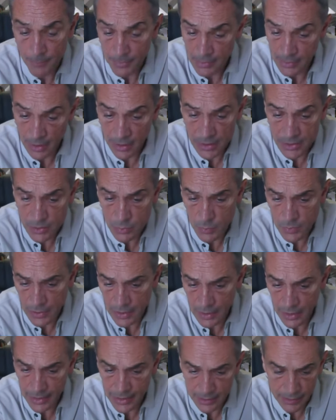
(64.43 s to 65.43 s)
But last week
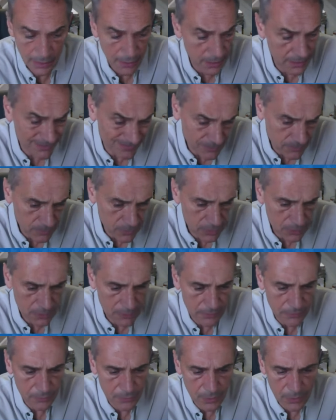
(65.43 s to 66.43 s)
I had
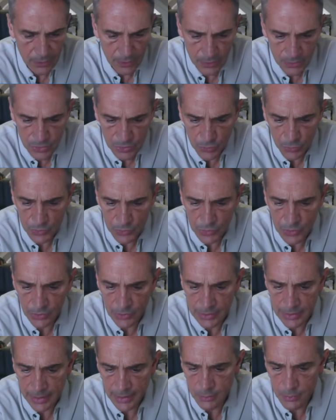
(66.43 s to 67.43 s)
a short
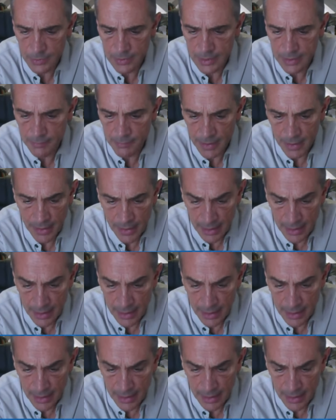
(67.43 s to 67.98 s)
contact with him,